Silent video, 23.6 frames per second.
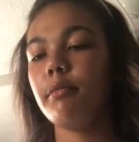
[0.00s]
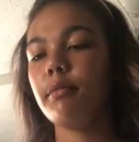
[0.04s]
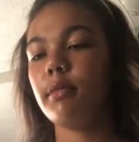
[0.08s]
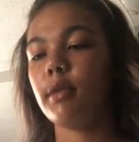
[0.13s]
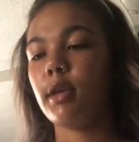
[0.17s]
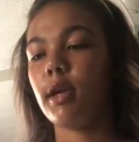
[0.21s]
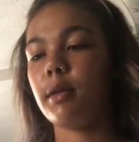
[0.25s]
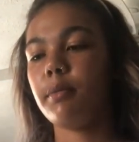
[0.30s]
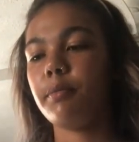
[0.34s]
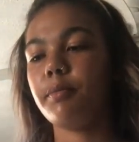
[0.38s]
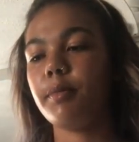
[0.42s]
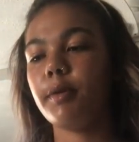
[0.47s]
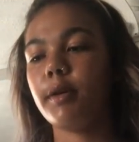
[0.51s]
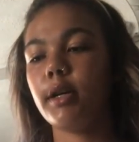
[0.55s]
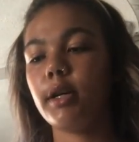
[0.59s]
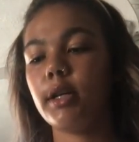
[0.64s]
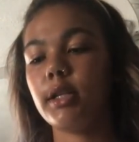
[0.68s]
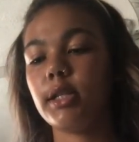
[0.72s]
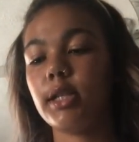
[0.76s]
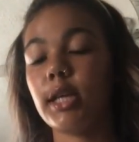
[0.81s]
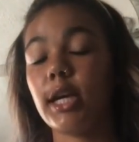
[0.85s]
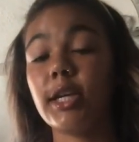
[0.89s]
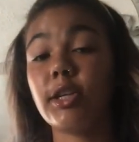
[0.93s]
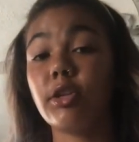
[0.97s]
Yeah.
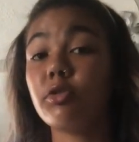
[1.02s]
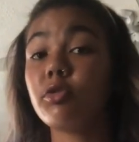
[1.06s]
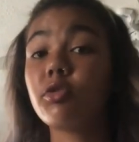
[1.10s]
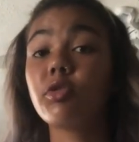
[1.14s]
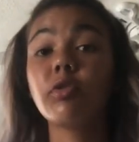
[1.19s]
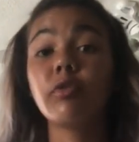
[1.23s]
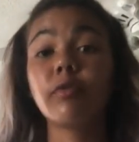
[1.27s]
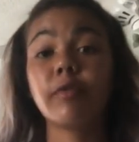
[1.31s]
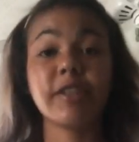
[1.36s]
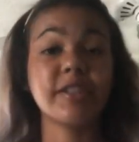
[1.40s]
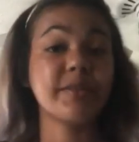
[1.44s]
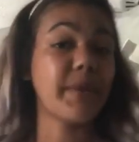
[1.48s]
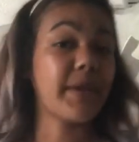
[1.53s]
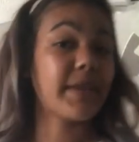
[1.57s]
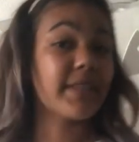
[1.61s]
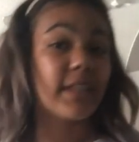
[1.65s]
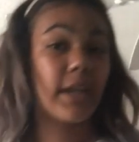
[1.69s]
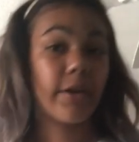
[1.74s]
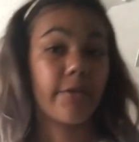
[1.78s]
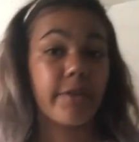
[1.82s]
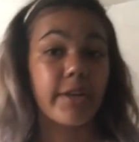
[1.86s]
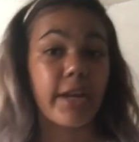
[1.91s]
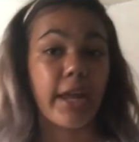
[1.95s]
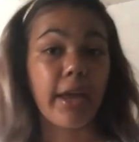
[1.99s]
But I don't do a face mask
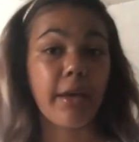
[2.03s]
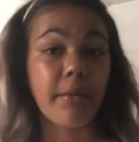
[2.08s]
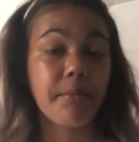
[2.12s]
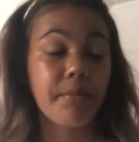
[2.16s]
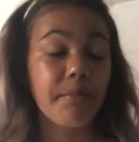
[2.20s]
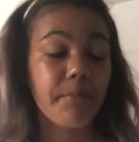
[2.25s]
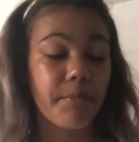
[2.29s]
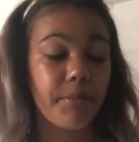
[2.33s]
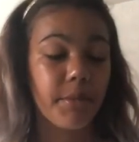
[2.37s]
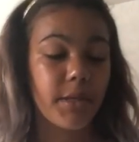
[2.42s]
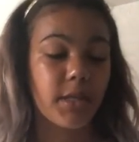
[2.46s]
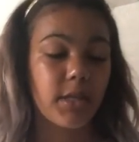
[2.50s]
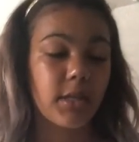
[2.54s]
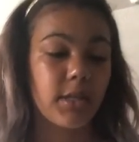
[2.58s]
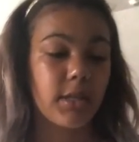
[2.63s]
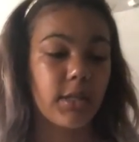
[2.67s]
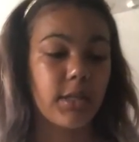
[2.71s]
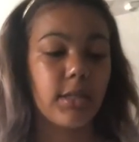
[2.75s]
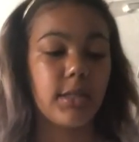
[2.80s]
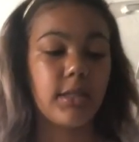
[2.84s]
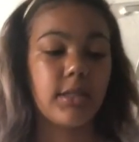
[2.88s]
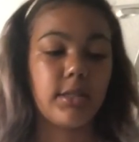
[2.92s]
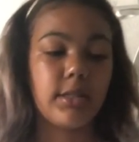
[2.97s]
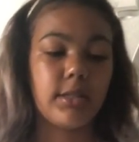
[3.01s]
every day
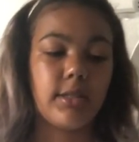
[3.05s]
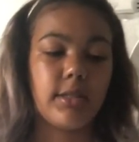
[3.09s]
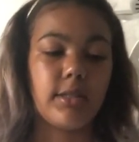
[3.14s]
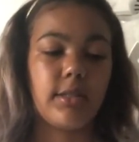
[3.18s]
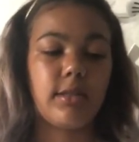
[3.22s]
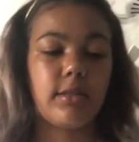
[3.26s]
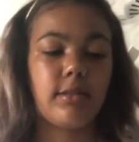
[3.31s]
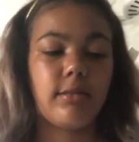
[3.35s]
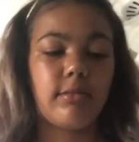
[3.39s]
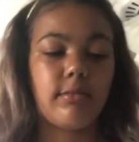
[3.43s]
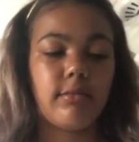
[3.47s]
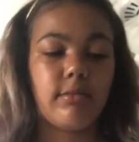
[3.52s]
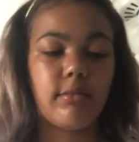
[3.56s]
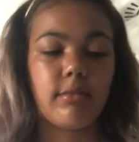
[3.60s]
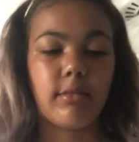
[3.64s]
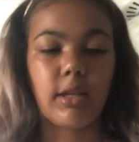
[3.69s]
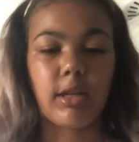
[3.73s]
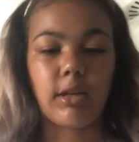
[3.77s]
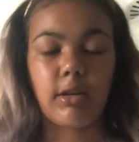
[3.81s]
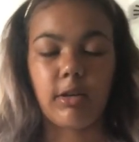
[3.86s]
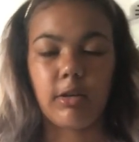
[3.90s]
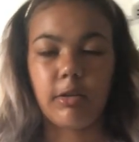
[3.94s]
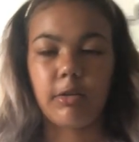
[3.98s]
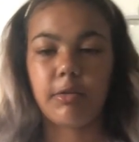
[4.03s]
because, I
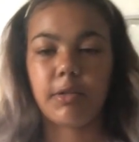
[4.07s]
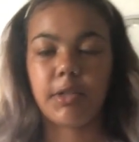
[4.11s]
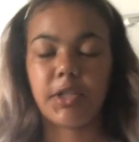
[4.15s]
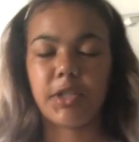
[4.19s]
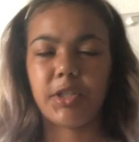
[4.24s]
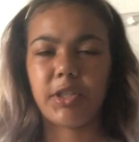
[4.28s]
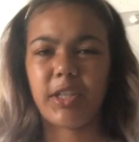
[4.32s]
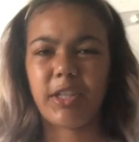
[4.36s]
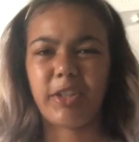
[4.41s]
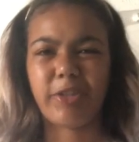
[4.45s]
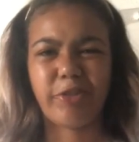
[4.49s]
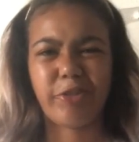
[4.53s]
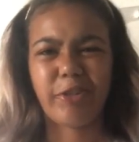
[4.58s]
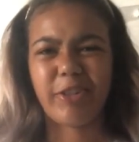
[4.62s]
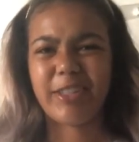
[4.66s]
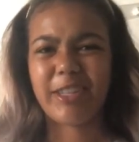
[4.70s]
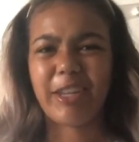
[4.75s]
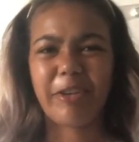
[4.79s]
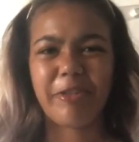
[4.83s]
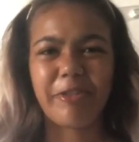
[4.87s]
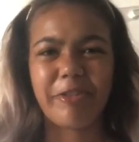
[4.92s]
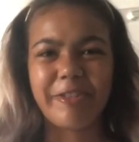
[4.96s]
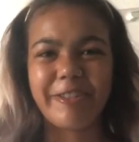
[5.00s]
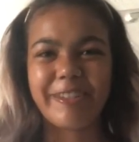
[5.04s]
don't know, it can, like, stress
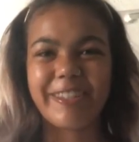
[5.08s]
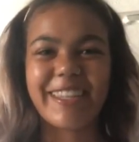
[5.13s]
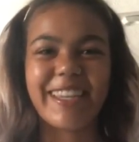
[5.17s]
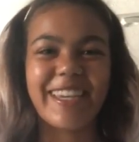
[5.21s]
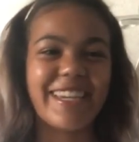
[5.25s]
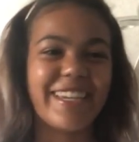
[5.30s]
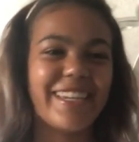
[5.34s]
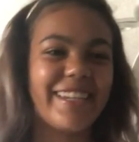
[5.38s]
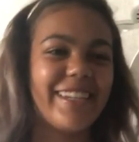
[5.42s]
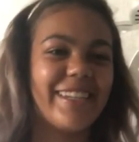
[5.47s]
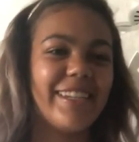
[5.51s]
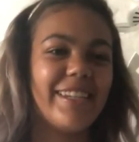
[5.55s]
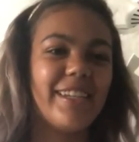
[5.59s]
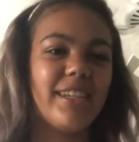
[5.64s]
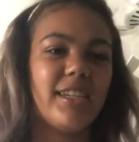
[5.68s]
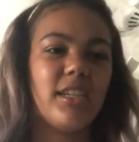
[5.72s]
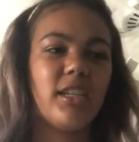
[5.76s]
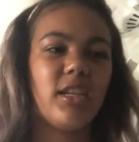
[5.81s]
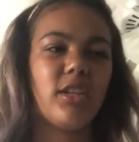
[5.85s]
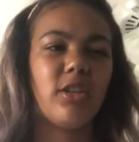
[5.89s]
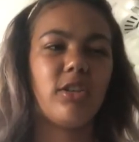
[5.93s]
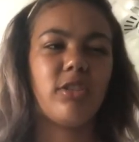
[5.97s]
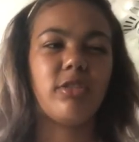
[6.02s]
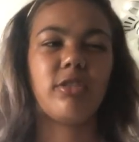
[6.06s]
out your skin.
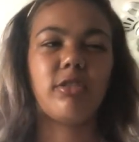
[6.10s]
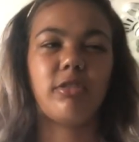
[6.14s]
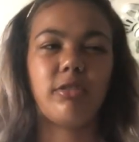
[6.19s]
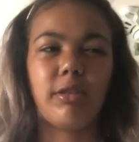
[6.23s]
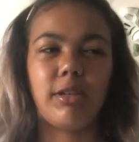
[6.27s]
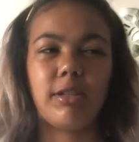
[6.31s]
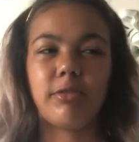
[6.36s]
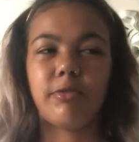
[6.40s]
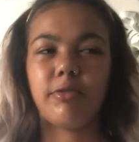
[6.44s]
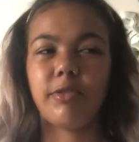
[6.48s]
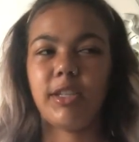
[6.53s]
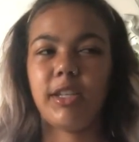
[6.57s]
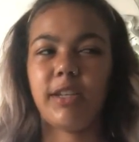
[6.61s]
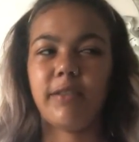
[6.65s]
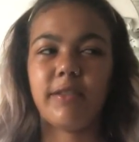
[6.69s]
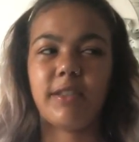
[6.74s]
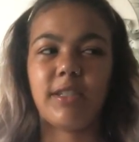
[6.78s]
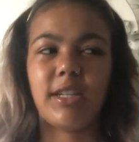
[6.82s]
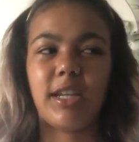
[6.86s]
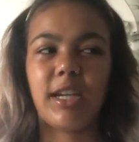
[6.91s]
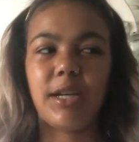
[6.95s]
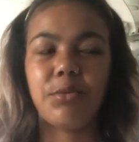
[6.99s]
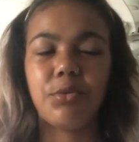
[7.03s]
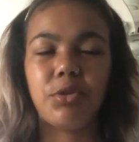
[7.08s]
And also, I don't really have
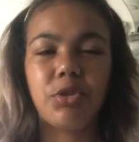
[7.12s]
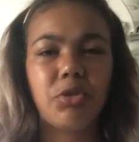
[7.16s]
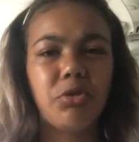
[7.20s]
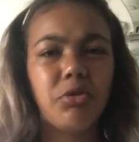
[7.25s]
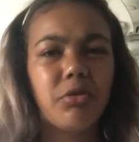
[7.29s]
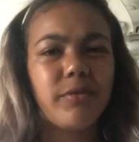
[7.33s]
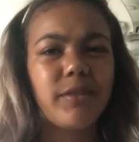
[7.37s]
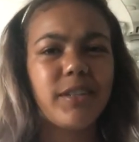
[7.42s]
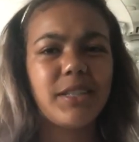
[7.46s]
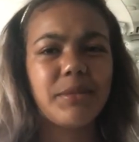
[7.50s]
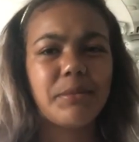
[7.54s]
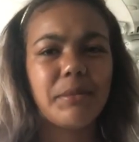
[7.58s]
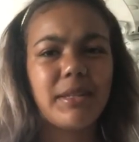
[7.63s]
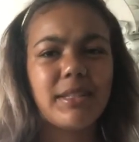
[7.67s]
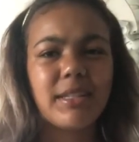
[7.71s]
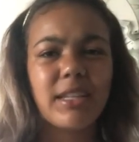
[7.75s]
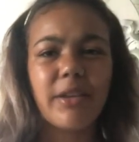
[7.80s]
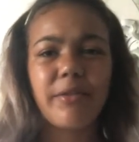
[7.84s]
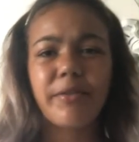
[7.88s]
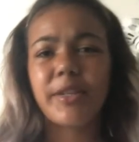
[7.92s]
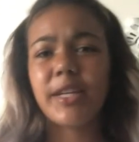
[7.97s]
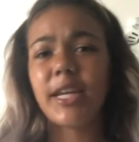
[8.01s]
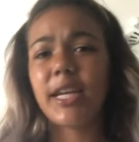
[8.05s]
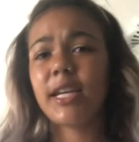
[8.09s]
the time to do a face mask
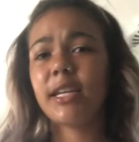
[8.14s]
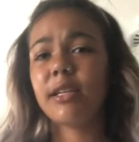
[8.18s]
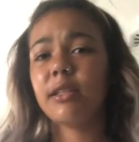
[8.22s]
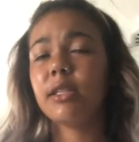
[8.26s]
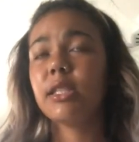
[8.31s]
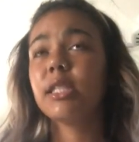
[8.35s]
every day.